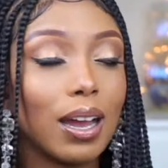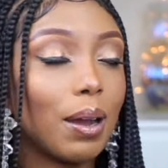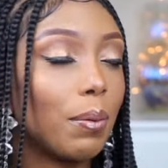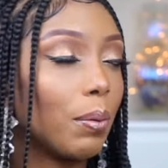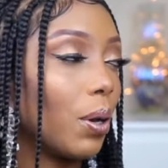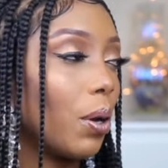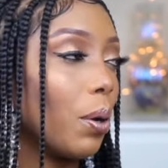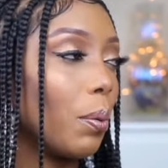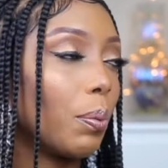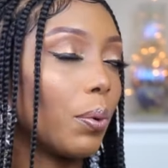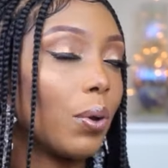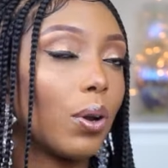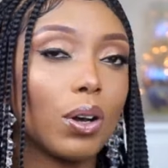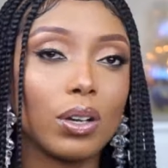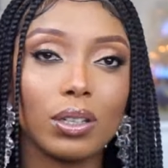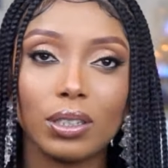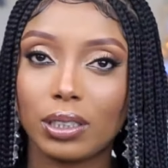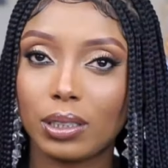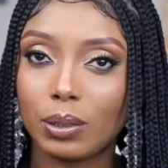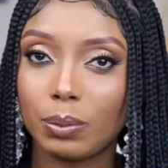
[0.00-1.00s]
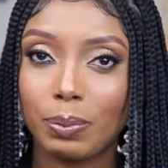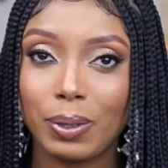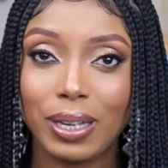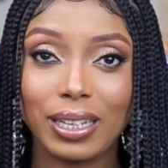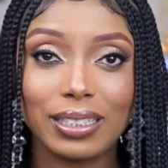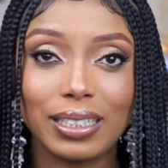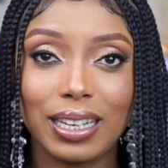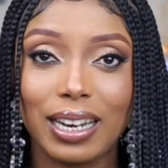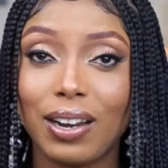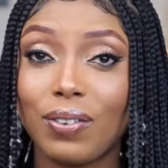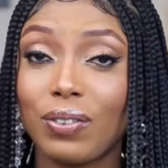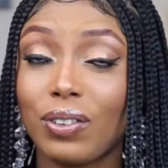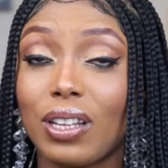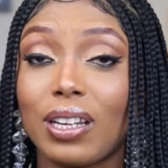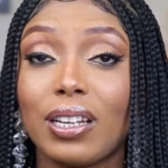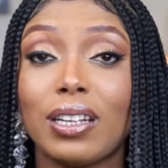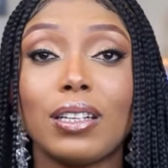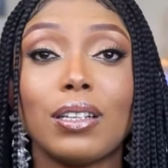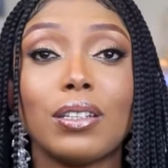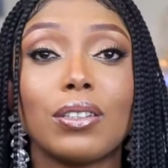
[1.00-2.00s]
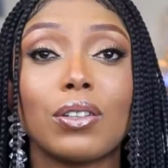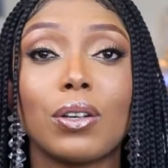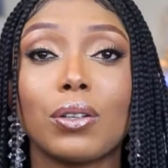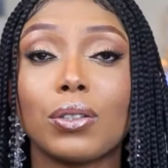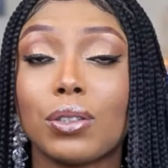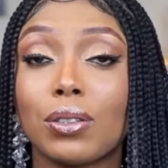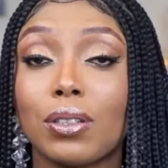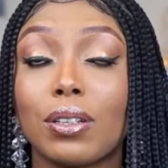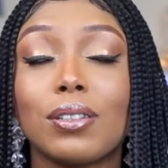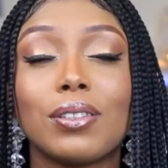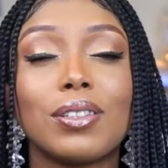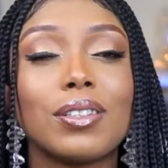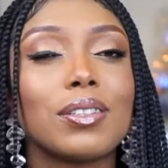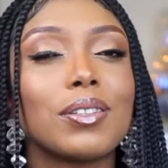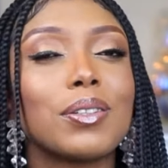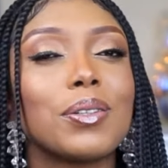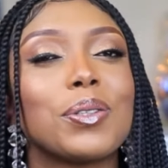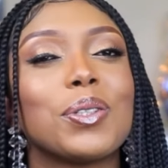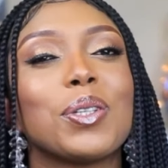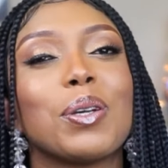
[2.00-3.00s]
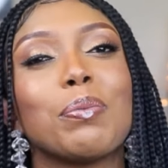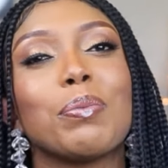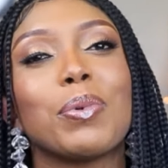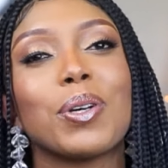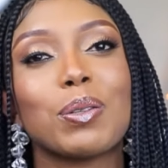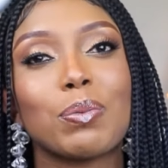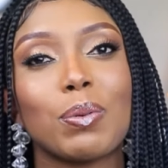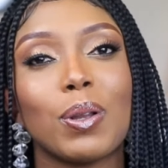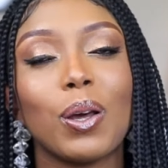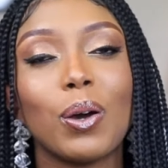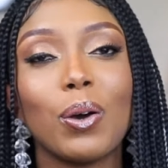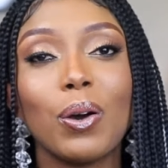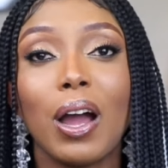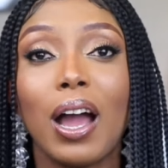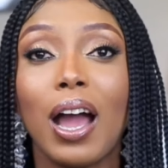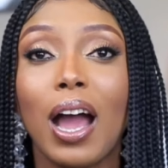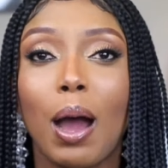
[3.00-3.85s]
I'm going to put all the specs and everything in the description box below.